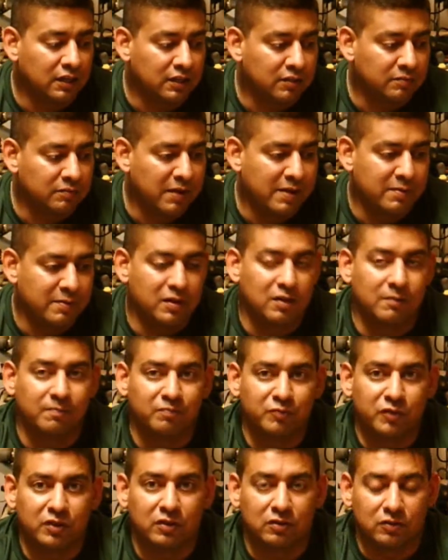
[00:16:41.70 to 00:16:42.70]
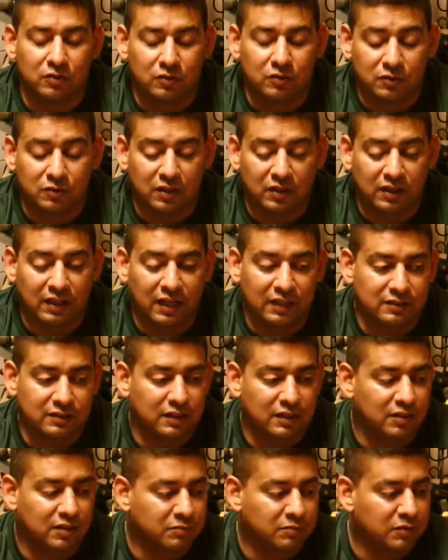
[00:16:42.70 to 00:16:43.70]
and maybe using that
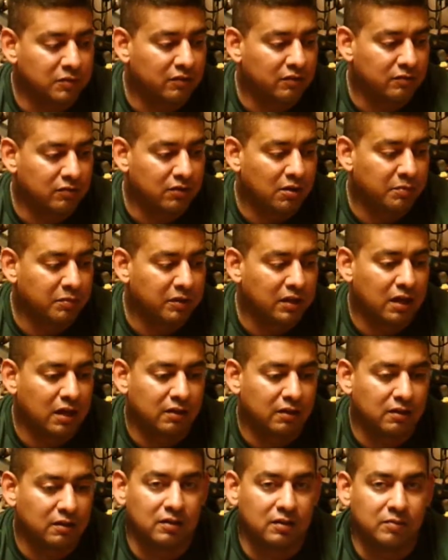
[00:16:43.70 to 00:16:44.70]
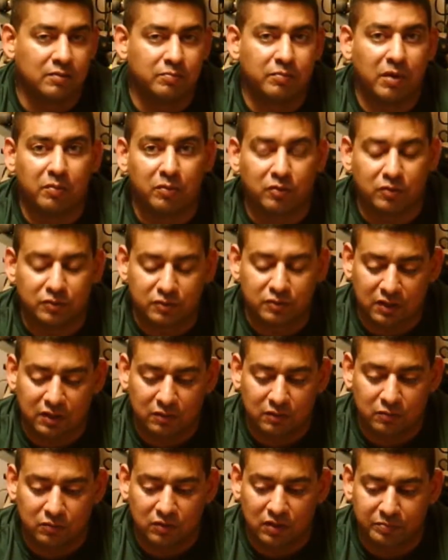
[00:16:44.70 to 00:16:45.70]
to help cover up a lot of the bubbles
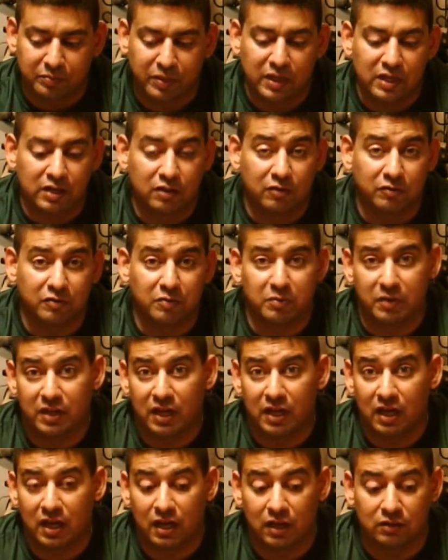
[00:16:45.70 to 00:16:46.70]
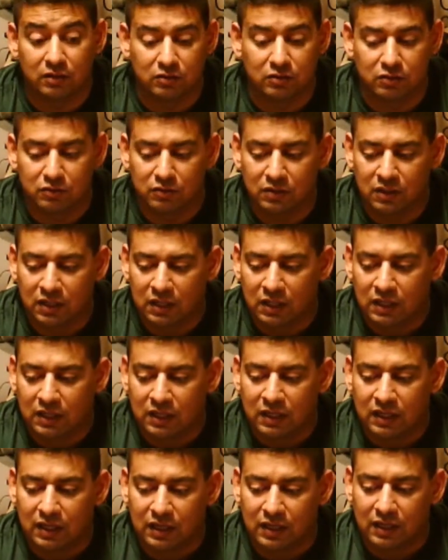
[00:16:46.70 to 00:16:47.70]
that appear with the hot glue.
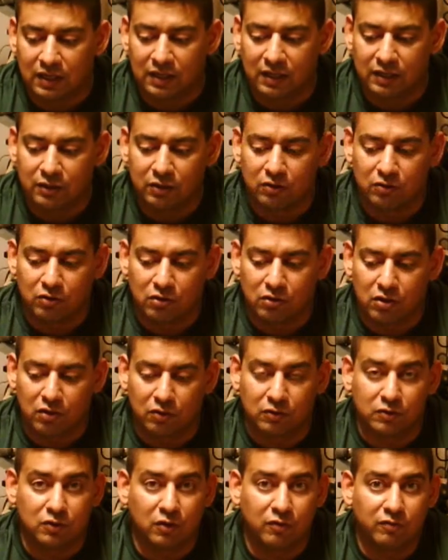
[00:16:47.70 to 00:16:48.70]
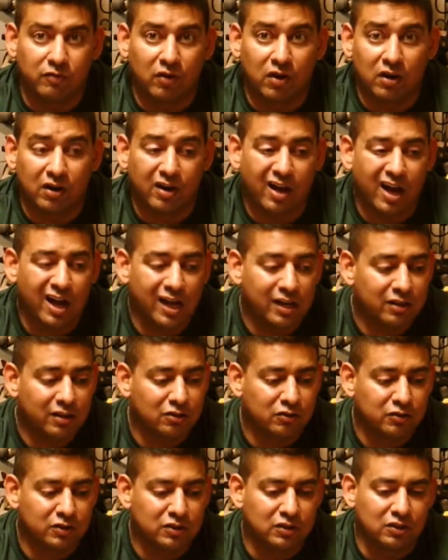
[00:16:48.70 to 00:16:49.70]
I don't know. So far, hot
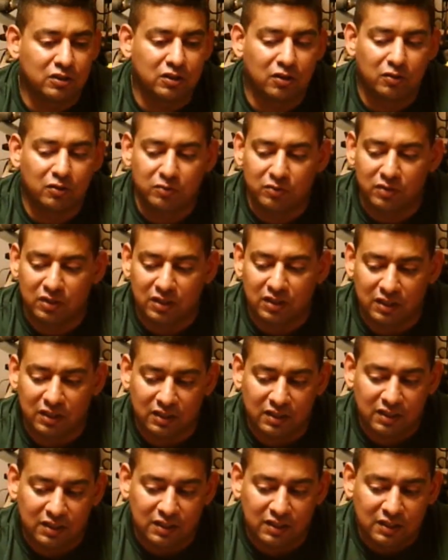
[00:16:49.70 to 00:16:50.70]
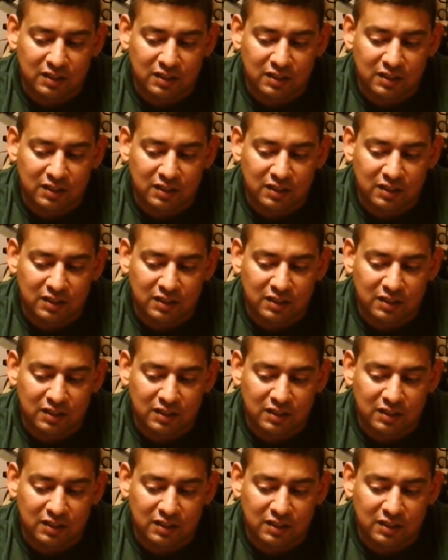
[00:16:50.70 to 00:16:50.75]
glue is the only